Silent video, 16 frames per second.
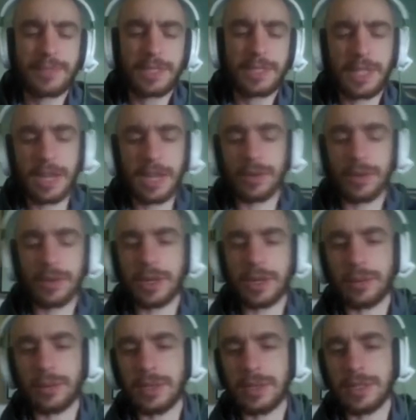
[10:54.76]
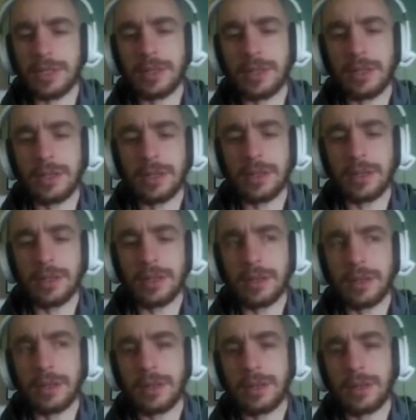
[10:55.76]
Yeah, I don't want to get arrested.
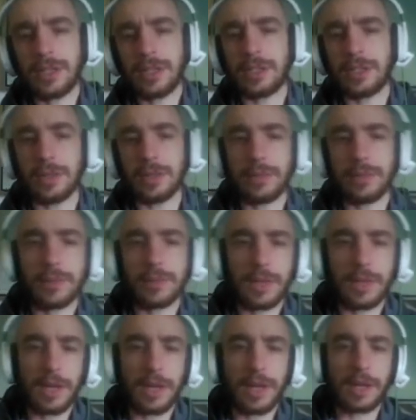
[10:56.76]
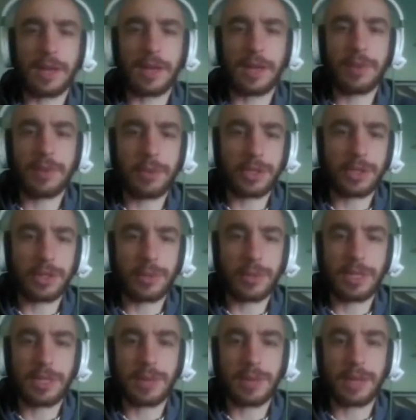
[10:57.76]
Let's do it. I carefully pushed the
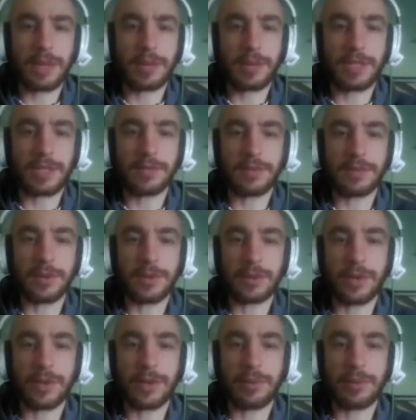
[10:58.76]
piece back in place and felt a great